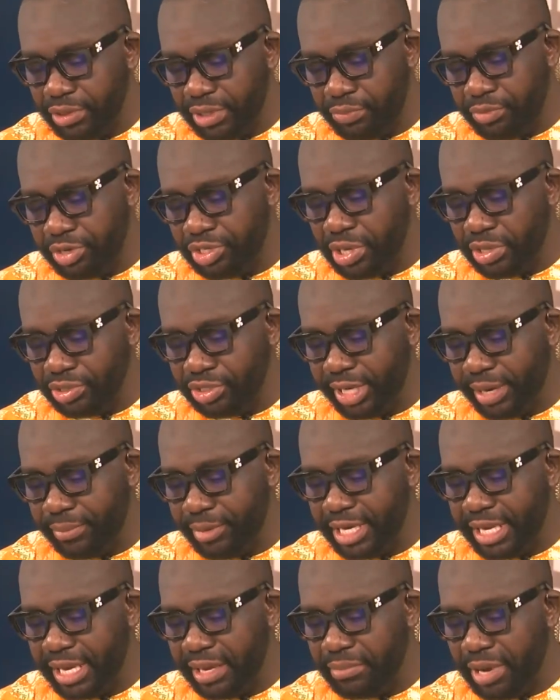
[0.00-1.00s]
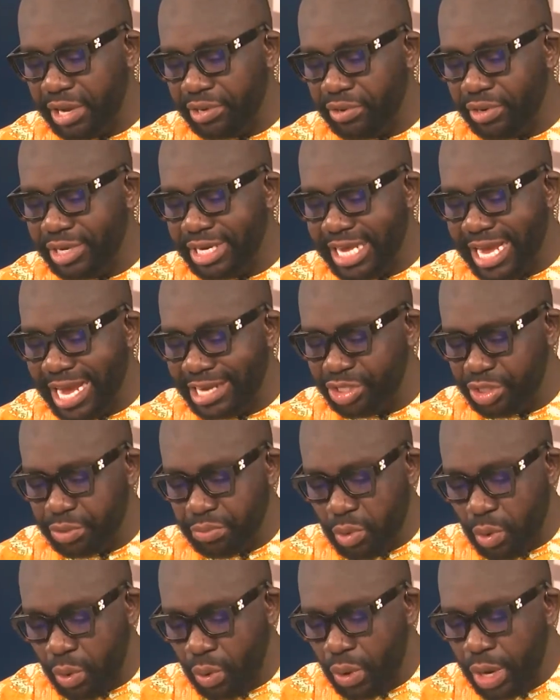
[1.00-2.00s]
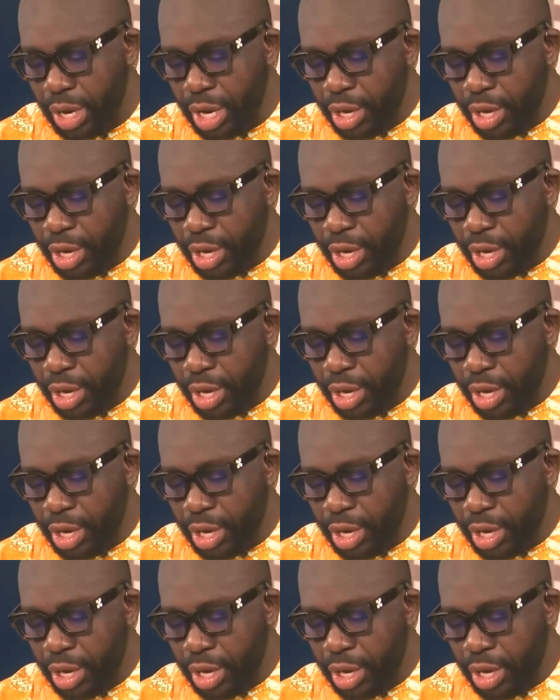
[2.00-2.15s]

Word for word: The regional chairman, Emmanuel Nii Ashie Moore,